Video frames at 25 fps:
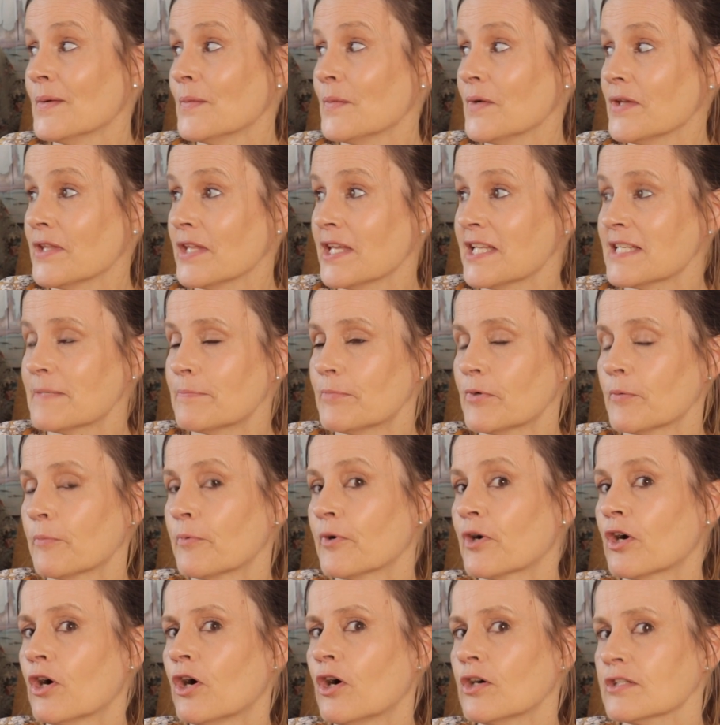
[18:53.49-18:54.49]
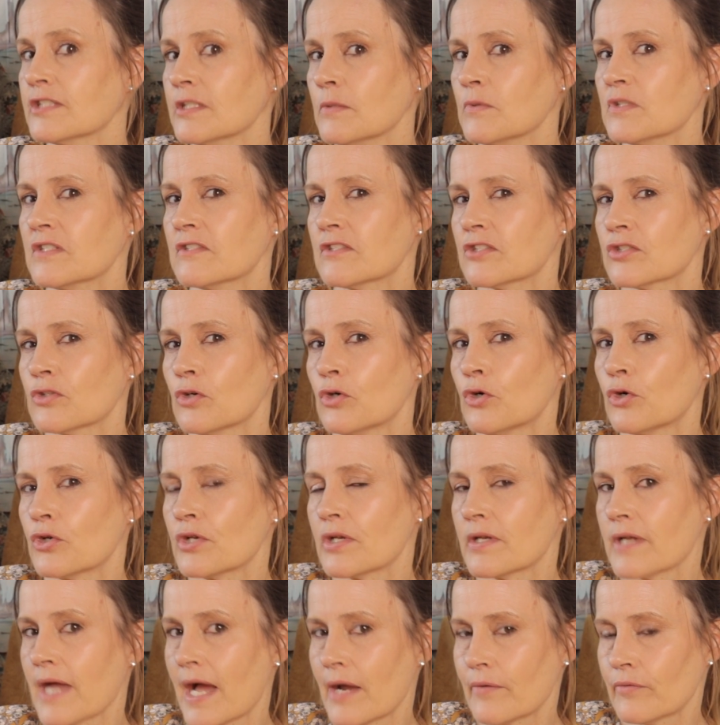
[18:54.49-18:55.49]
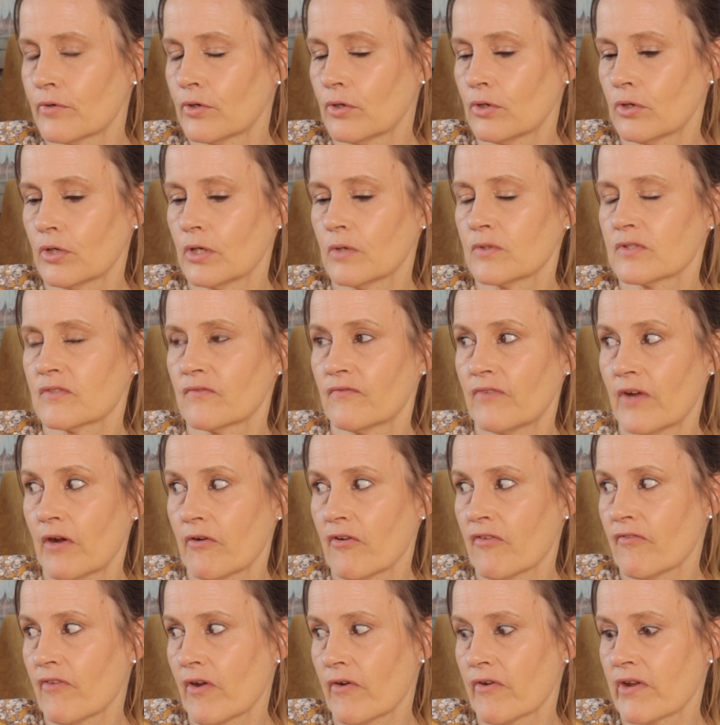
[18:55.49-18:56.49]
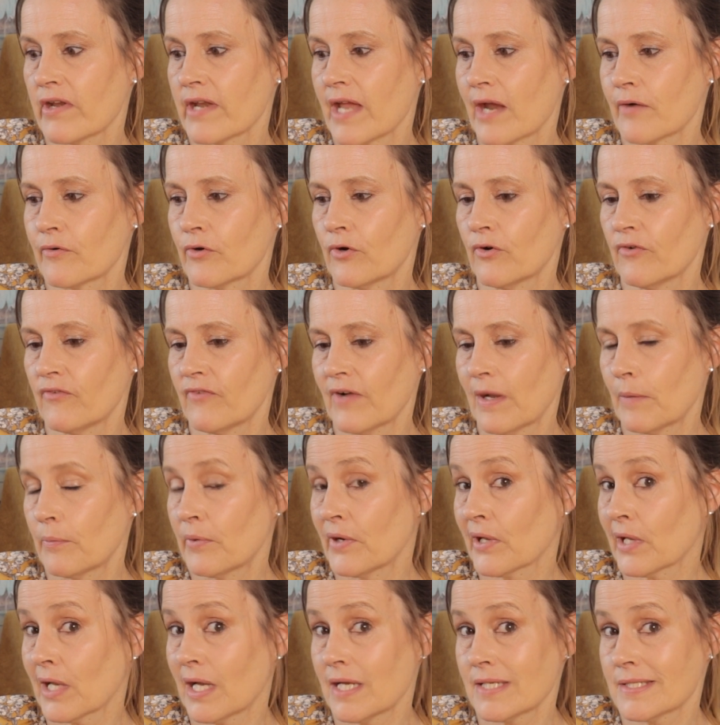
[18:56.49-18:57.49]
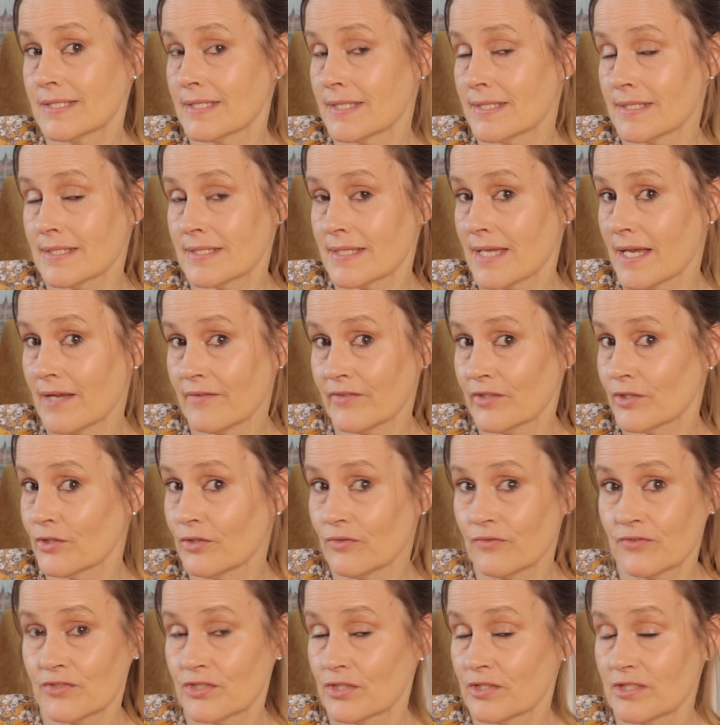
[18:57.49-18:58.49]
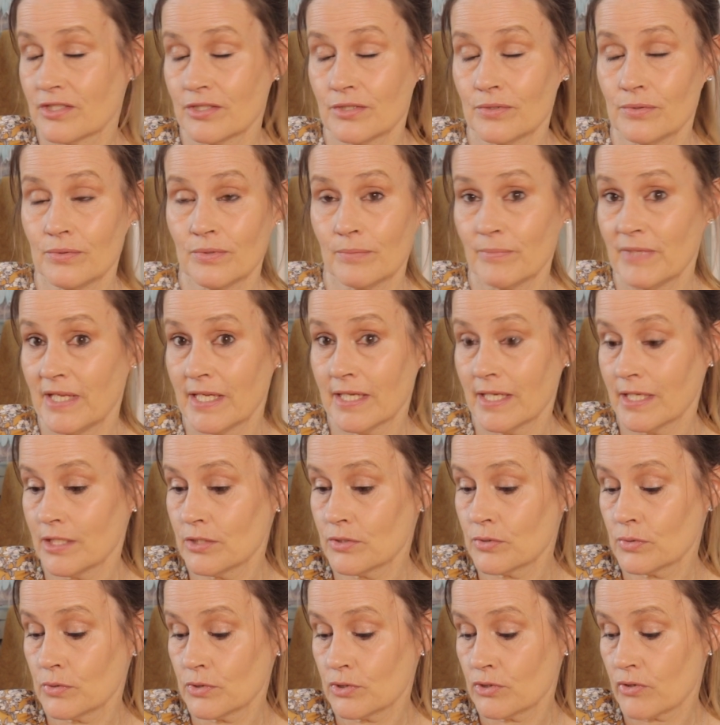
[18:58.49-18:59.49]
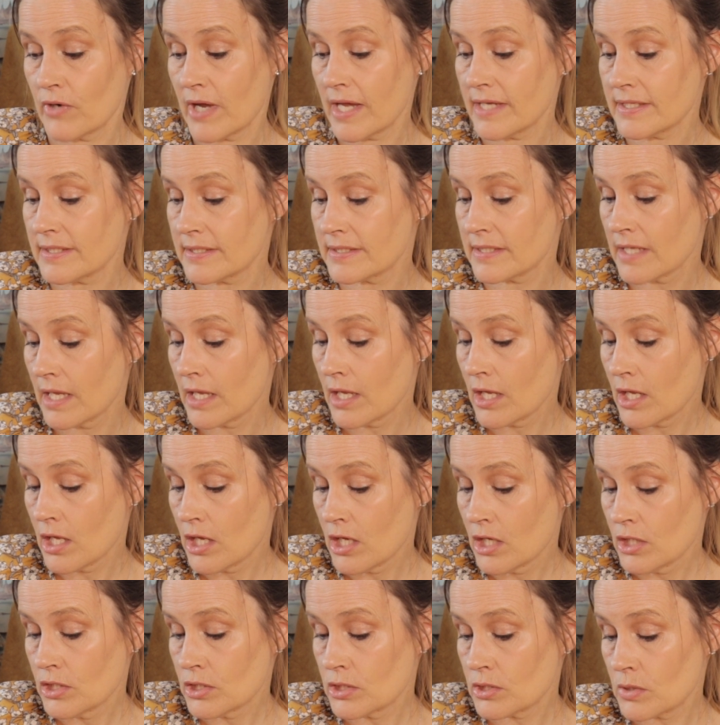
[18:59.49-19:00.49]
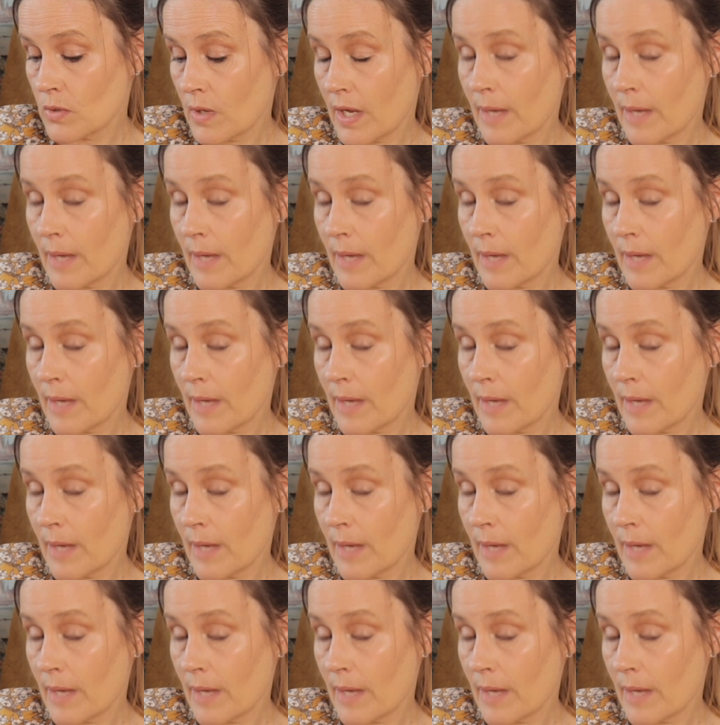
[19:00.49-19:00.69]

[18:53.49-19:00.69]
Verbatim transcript: with it, but because it was so narrow, it was very, very narrow fabric, I didn't have enough to do make it into a dress, so